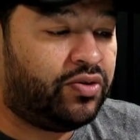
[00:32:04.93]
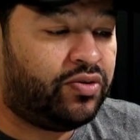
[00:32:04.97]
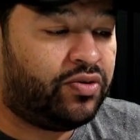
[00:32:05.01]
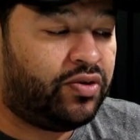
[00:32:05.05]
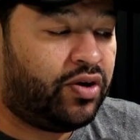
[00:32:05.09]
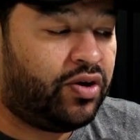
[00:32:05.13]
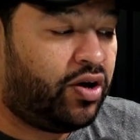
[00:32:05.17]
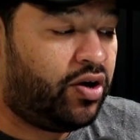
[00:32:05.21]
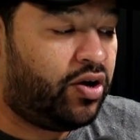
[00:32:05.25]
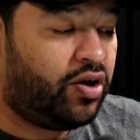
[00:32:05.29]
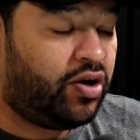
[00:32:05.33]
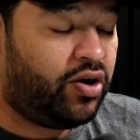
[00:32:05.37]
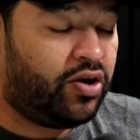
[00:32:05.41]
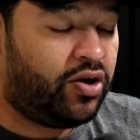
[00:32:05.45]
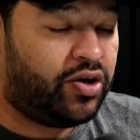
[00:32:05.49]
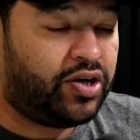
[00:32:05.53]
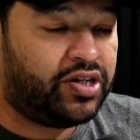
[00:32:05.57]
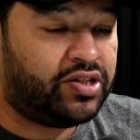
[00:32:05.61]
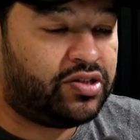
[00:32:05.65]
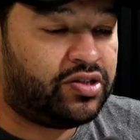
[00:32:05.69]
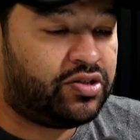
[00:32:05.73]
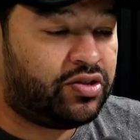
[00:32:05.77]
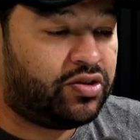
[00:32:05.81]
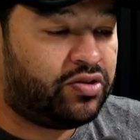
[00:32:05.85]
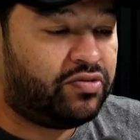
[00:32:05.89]
Our
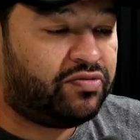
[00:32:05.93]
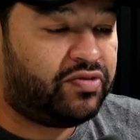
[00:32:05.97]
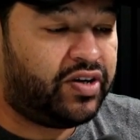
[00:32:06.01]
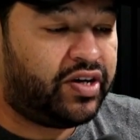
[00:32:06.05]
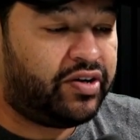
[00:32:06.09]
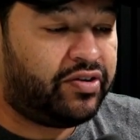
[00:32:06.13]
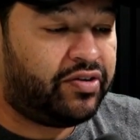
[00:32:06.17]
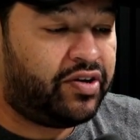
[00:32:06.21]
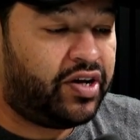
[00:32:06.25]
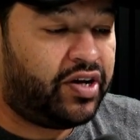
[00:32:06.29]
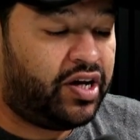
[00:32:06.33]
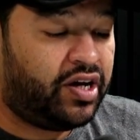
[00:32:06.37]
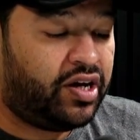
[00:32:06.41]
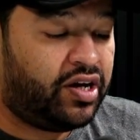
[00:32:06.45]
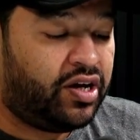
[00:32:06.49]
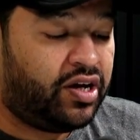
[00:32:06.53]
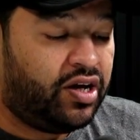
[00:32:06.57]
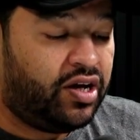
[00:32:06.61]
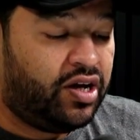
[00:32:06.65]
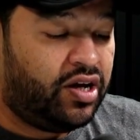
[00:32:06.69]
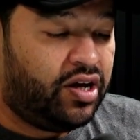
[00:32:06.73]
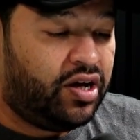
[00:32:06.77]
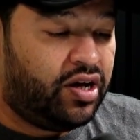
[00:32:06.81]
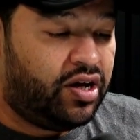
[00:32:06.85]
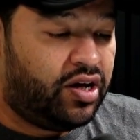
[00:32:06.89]
artists are very
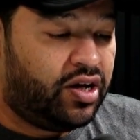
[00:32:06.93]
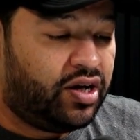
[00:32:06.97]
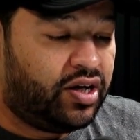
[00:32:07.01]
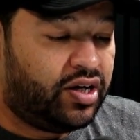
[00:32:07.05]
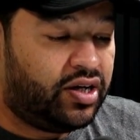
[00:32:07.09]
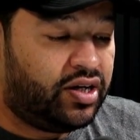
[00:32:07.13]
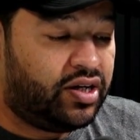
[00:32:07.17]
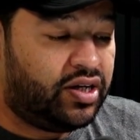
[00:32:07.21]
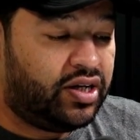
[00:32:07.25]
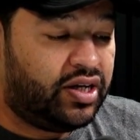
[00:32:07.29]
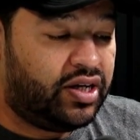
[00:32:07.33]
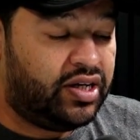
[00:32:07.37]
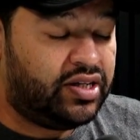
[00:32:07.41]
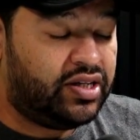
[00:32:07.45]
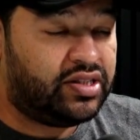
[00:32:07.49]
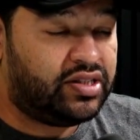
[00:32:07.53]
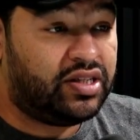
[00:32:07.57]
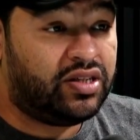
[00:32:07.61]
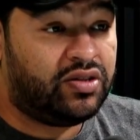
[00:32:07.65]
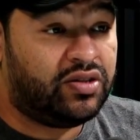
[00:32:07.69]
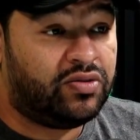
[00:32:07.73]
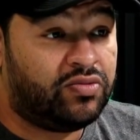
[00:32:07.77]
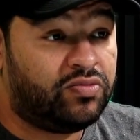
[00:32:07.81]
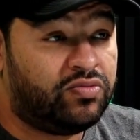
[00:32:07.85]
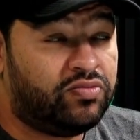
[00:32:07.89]
easy
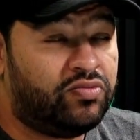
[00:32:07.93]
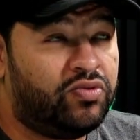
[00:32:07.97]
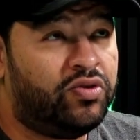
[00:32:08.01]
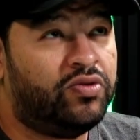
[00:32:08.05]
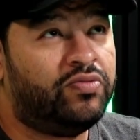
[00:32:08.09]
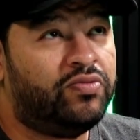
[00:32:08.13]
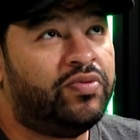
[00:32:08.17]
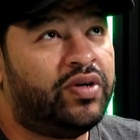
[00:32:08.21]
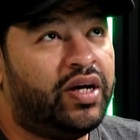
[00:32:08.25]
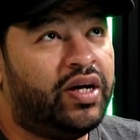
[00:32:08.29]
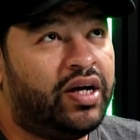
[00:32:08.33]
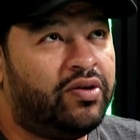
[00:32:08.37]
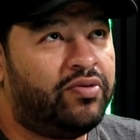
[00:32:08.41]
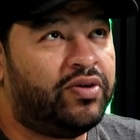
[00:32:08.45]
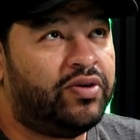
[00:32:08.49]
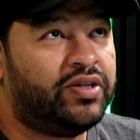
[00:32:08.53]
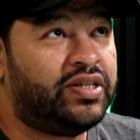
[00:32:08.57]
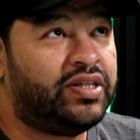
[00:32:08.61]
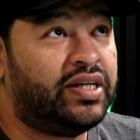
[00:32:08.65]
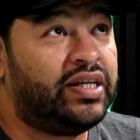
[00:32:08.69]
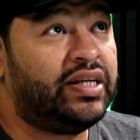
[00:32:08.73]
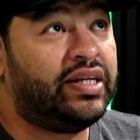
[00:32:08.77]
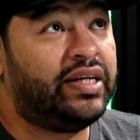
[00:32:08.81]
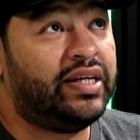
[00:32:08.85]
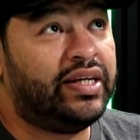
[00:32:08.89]
to, well, I don't want to
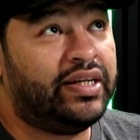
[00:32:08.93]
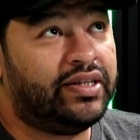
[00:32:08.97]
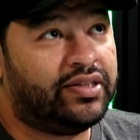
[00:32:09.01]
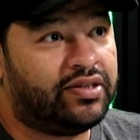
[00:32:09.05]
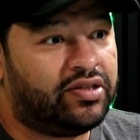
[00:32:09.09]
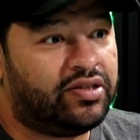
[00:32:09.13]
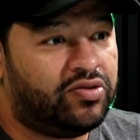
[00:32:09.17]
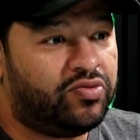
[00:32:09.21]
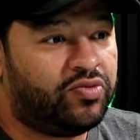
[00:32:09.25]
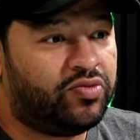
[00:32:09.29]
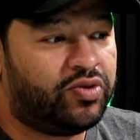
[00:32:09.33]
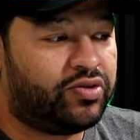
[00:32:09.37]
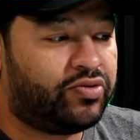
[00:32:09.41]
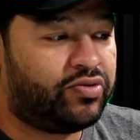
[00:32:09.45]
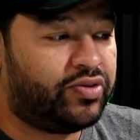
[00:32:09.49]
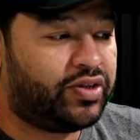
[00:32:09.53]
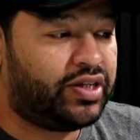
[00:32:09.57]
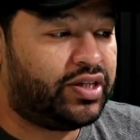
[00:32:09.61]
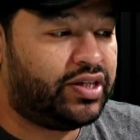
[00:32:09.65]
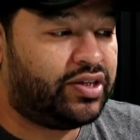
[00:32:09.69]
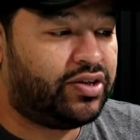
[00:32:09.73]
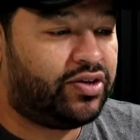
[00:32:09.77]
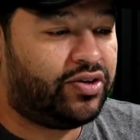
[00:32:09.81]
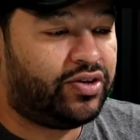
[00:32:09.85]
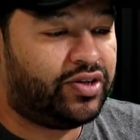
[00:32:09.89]
say easy to work with,
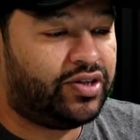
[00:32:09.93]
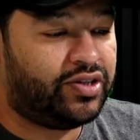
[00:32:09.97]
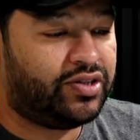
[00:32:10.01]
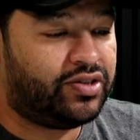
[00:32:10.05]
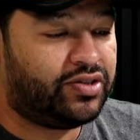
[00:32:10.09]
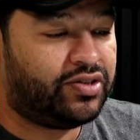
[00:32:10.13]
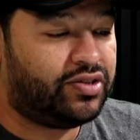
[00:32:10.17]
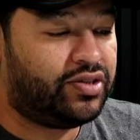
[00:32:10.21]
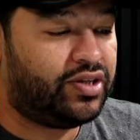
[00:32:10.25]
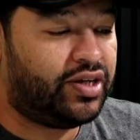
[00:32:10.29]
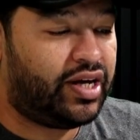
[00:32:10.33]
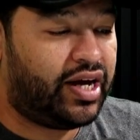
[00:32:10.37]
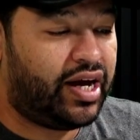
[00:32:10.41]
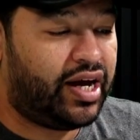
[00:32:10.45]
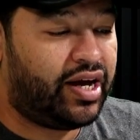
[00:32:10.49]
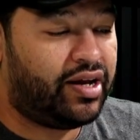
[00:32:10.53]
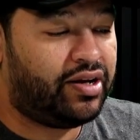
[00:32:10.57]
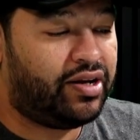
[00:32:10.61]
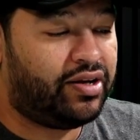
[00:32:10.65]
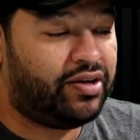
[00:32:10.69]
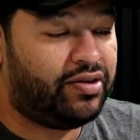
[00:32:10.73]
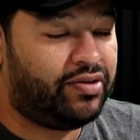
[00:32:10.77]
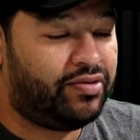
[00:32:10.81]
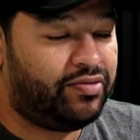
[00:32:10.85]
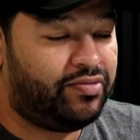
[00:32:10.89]
because artists can
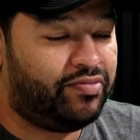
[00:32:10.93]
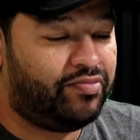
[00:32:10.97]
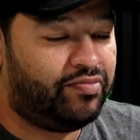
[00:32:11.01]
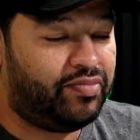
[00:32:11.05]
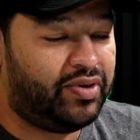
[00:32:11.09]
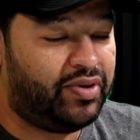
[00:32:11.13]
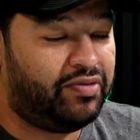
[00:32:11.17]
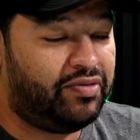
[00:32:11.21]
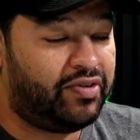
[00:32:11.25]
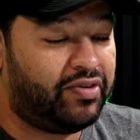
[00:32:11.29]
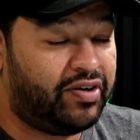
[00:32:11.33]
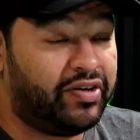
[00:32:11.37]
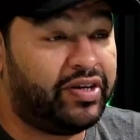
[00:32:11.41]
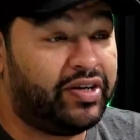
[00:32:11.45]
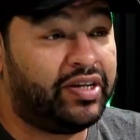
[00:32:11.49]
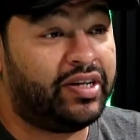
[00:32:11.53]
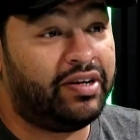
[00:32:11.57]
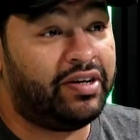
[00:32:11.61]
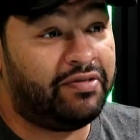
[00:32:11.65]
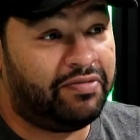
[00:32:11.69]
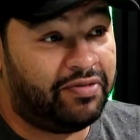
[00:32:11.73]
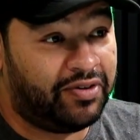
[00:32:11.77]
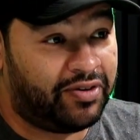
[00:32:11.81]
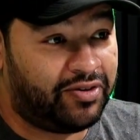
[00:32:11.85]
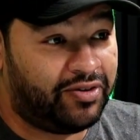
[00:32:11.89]
be very
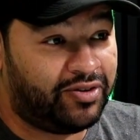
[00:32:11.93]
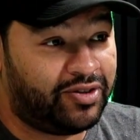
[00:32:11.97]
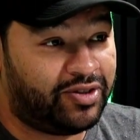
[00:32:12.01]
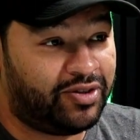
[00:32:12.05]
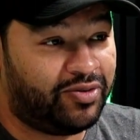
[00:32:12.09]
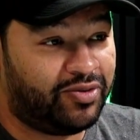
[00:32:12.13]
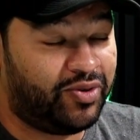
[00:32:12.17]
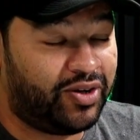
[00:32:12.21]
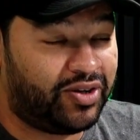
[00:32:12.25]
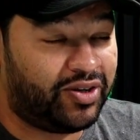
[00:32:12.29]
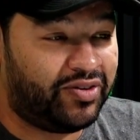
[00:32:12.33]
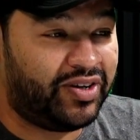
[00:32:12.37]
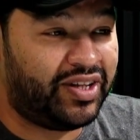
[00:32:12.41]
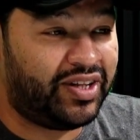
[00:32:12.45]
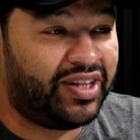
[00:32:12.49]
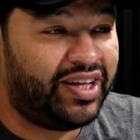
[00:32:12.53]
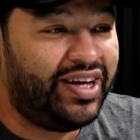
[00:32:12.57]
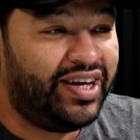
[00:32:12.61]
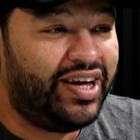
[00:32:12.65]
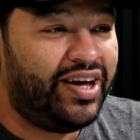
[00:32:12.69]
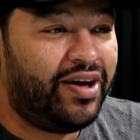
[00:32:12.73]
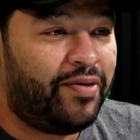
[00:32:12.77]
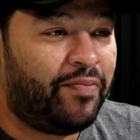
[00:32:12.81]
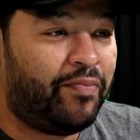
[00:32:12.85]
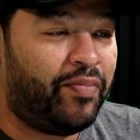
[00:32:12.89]
difficult to work with,
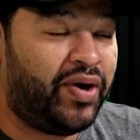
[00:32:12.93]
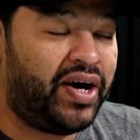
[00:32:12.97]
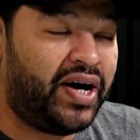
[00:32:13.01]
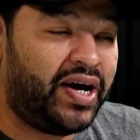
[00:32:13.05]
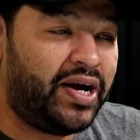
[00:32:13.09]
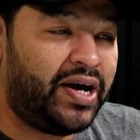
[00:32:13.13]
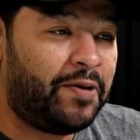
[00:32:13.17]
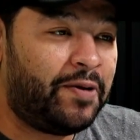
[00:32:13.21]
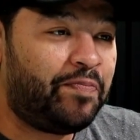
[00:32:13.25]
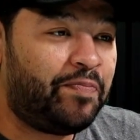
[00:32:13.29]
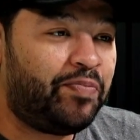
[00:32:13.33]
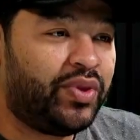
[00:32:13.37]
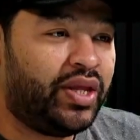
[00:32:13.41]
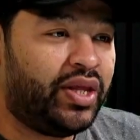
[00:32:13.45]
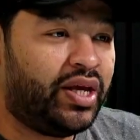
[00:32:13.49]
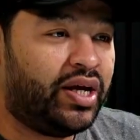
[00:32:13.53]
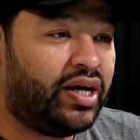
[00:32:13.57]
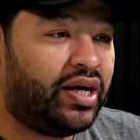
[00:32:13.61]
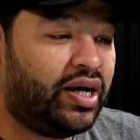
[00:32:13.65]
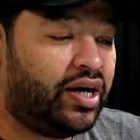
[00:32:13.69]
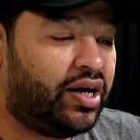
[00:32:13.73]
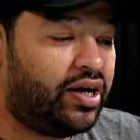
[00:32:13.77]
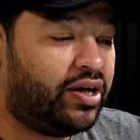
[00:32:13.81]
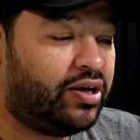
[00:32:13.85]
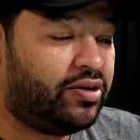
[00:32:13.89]
but
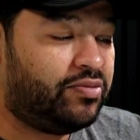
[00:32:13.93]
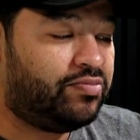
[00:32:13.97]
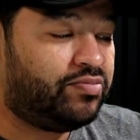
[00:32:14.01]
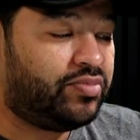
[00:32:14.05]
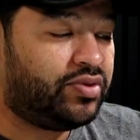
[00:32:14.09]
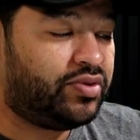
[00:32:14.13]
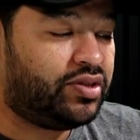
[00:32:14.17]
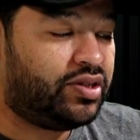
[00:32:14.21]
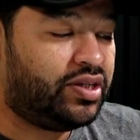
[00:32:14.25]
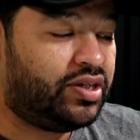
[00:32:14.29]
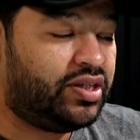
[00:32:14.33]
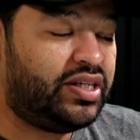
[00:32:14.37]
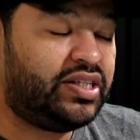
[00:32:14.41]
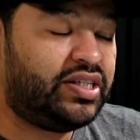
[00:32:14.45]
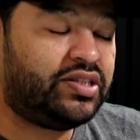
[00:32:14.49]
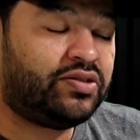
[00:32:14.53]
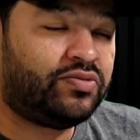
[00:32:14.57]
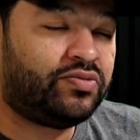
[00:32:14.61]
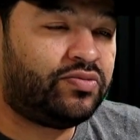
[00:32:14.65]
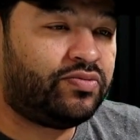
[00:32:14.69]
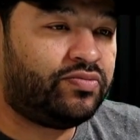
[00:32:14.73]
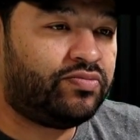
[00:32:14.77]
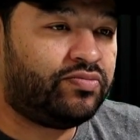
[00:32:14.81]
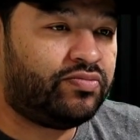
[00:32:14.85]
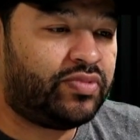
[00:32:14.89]
at least
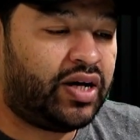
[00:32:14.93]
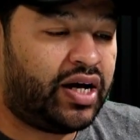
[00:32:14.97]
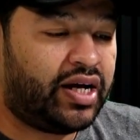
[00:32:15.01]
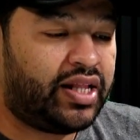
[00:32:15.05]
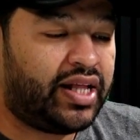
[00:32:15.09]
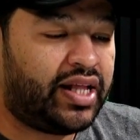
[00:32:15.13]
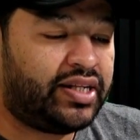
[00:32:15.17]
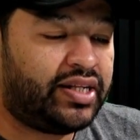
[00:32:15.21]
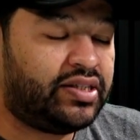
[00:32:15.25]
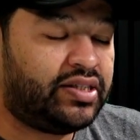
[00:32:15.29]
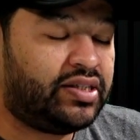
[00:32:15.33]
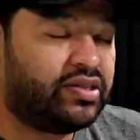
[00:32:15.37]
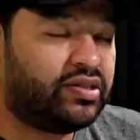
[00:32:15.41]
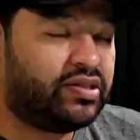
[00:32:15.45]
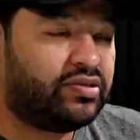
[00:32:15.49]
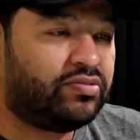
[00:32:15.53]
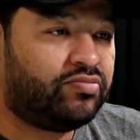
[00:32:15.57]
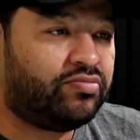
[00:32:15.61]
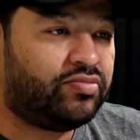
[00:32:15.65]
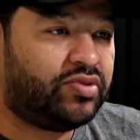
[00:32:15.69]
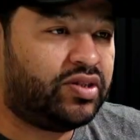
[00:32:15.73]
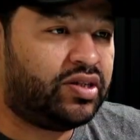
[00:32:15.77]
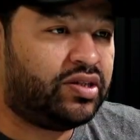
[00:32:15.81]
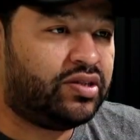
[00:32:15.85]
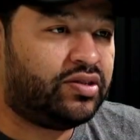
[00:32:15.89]
I like to
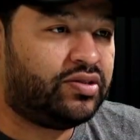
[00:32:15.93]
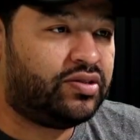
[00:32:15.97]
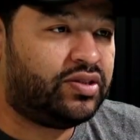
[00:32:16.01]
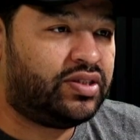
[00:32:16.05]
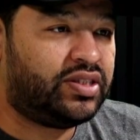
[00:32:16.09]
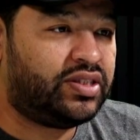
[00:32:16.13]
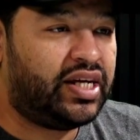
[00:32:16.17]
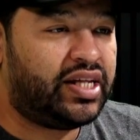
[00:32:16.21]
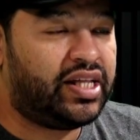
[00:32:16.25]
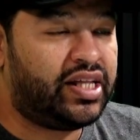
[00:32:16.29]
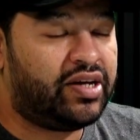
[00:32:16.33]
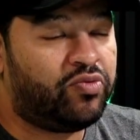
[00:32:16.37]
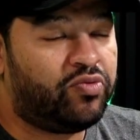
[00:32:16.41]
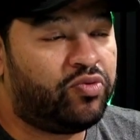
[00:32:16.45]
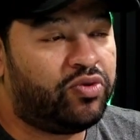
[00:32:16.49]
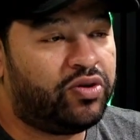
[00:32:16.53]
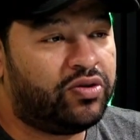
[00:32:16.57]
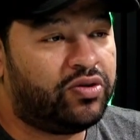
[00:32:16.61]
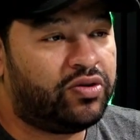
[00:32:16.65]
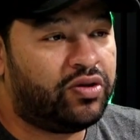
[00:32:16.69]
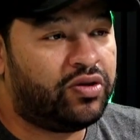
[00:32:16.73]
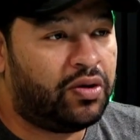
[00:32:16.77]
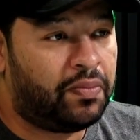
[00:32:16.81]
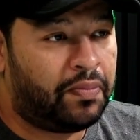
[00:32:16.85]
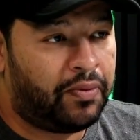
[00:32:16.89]
say that we're
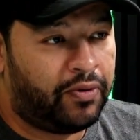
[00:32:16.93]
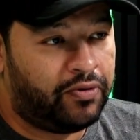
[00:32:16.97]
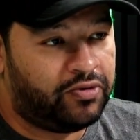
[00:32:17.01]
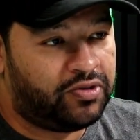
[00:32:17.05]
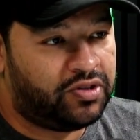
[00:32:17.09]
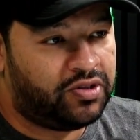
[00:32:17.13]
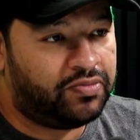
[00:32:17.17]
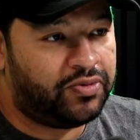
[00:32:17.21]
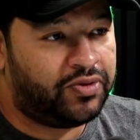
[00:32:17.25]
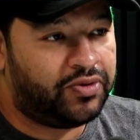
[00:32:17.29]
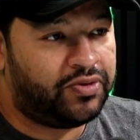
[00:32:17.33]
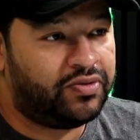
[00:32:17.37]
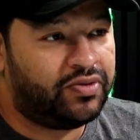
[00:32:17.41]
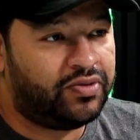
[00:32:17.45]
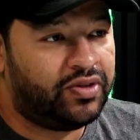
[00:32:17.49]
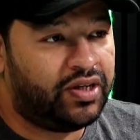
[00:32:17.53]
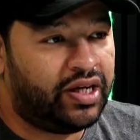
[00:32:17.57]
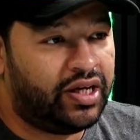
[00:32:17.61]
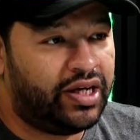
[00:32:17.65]
approachable. Yeah.